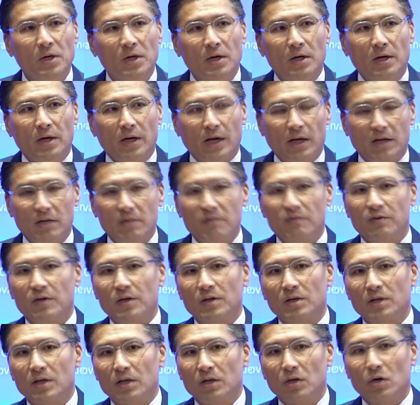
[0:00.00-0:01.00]

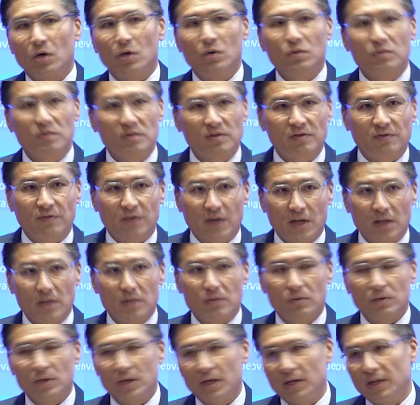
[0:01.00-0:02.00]
Anything that holds
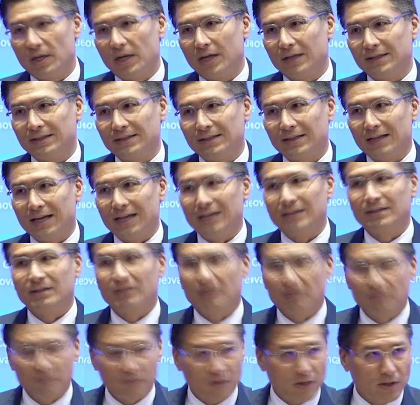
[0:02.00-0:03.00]
value, that has
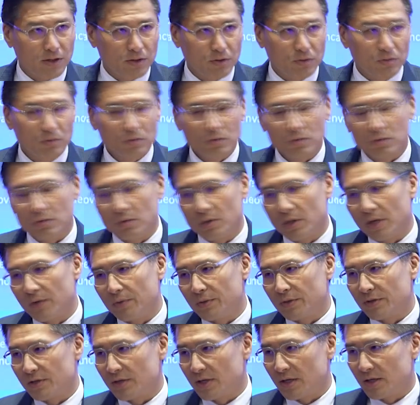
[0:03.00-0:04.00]
asset value. So I
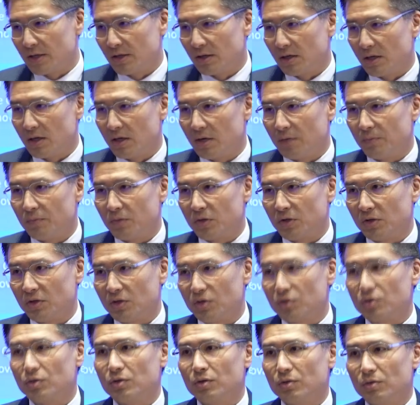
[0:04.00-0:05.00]
would say the
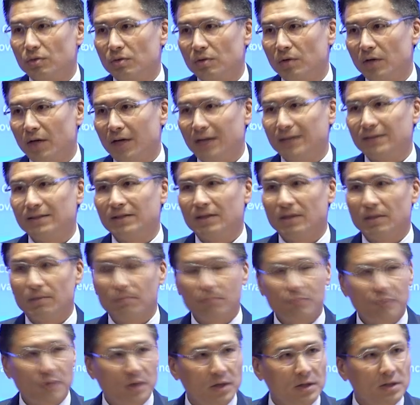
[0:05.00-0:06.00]
digital asset
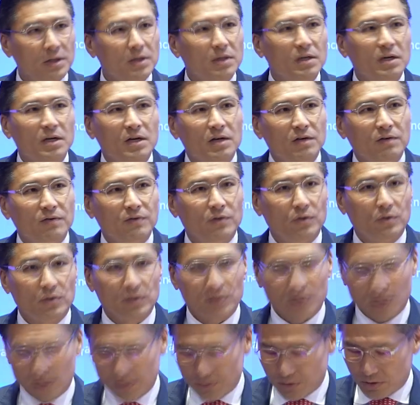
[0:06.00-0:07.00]
umbrella
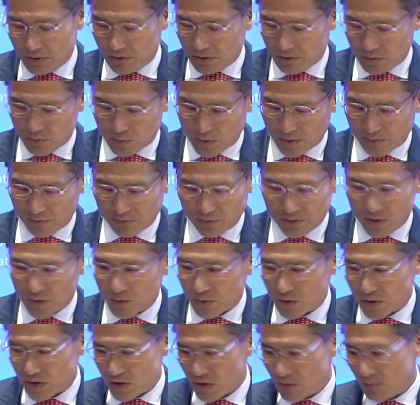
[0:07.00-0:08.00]
falls under the Web3
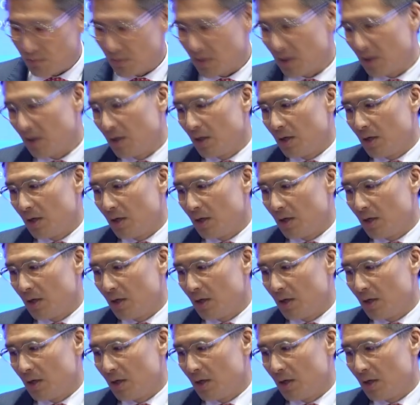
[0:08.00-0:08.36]
regime.